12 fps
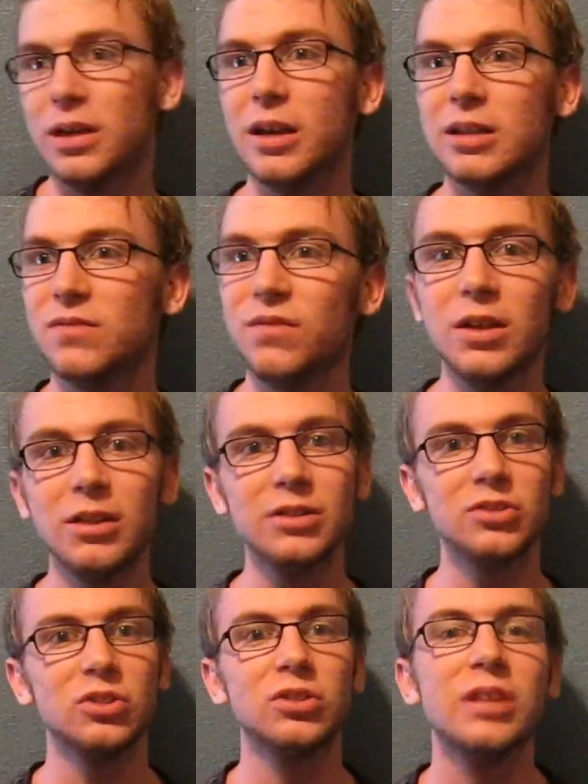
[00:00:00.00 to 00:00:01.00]
because
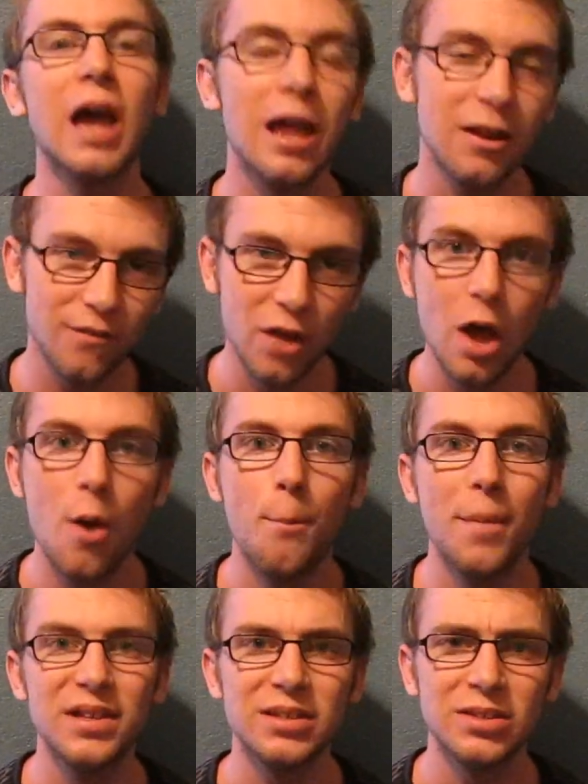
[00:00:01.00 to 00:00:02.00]
feelings just kind of
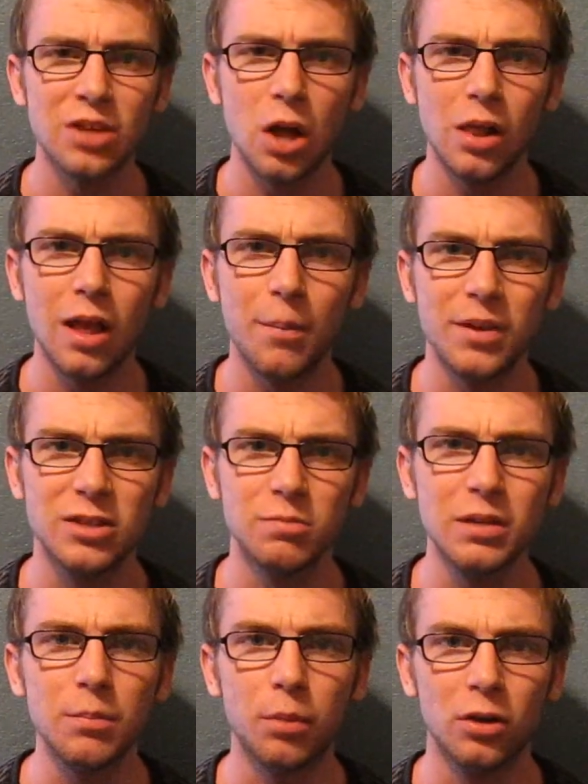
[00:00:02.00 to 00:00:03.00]
mess us all up as
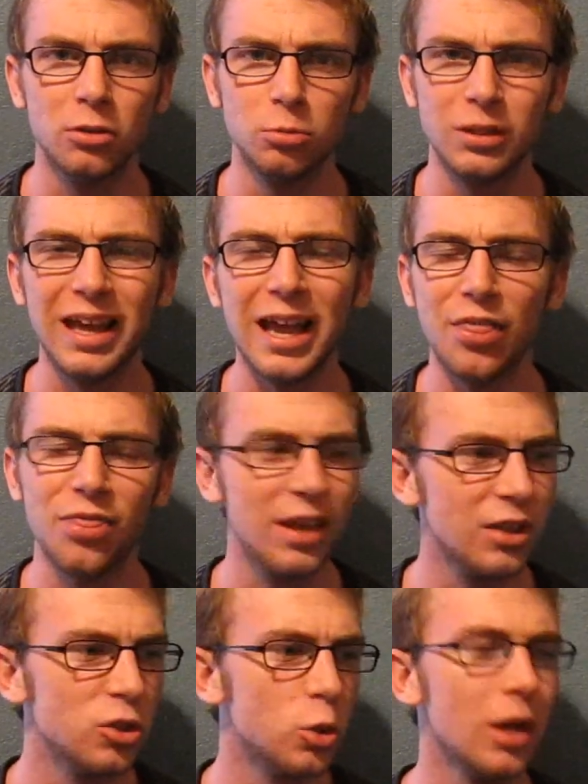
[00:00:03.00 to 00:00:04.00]
people, and we can't
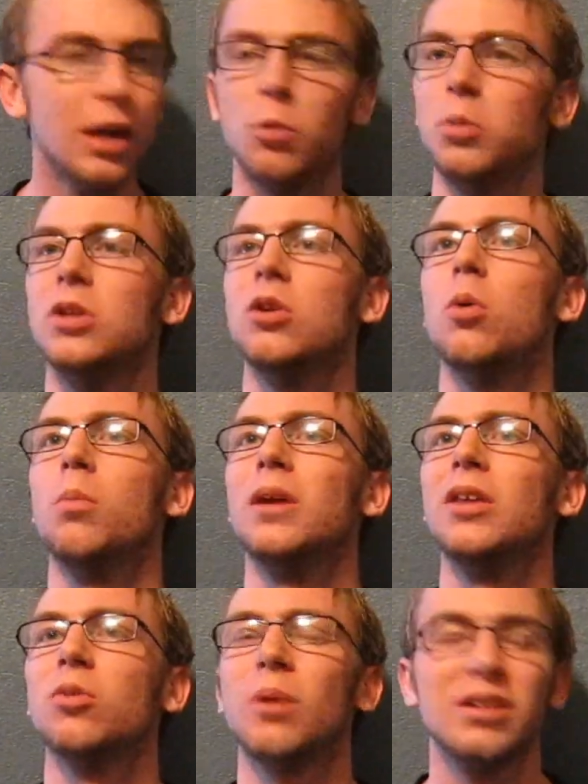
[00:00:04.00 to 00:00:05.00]
think straight and we don't
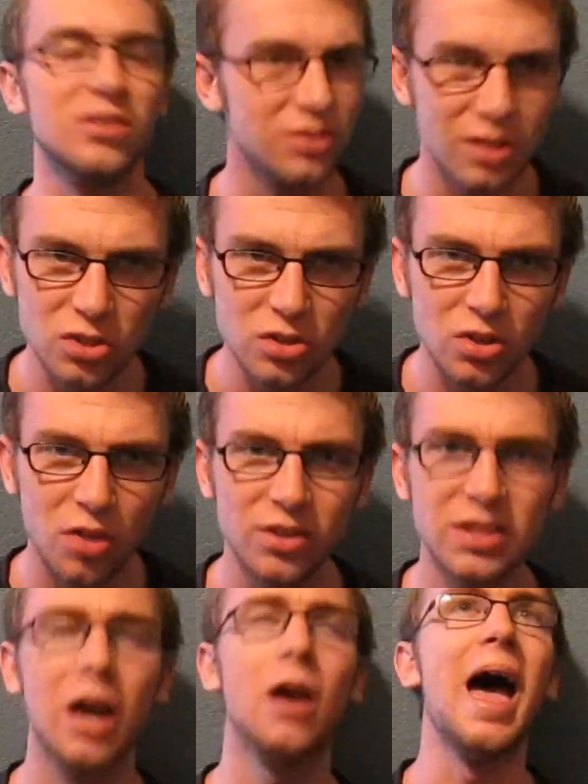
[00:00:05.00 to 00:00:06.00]
make the right decisions all the
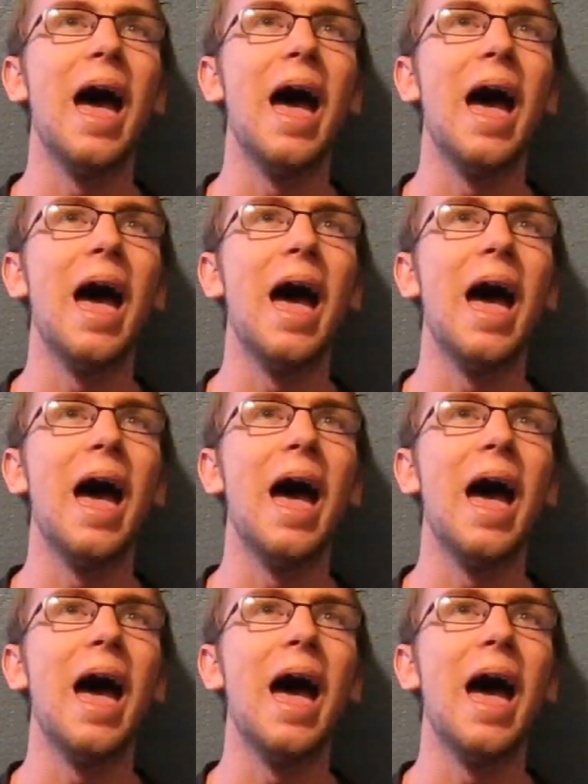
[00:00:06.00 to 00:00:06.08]
time,